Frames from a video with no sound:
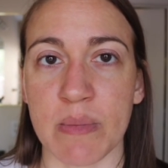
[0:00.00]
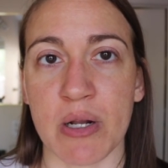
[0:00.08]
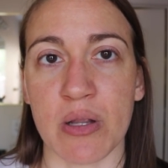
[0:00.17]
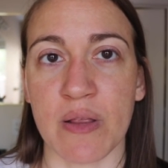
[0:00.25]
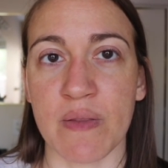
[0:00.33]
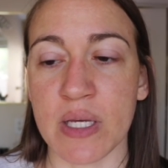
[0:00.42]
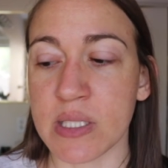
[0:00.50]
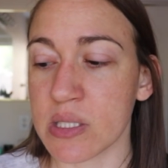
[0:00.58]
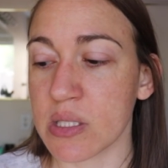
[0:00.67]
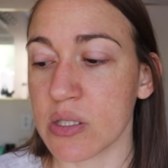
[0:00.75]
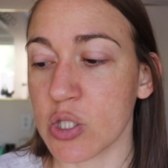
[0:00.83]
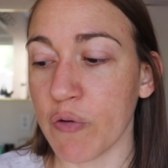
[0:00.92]
better than this?
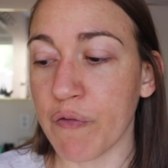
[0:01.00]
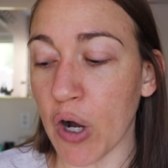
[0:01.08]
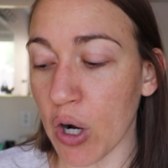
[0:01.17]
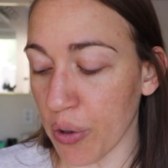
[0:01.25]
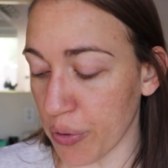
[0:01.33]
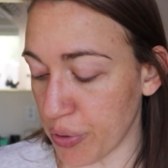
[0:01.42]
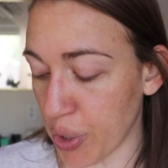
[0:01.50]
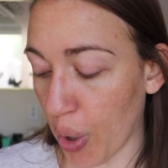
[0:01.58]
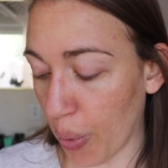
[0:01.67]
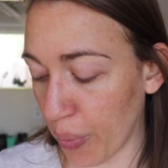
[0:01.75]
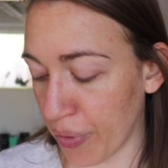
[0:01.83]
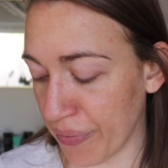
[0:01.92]
So far,
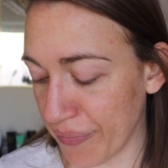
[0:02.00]
no.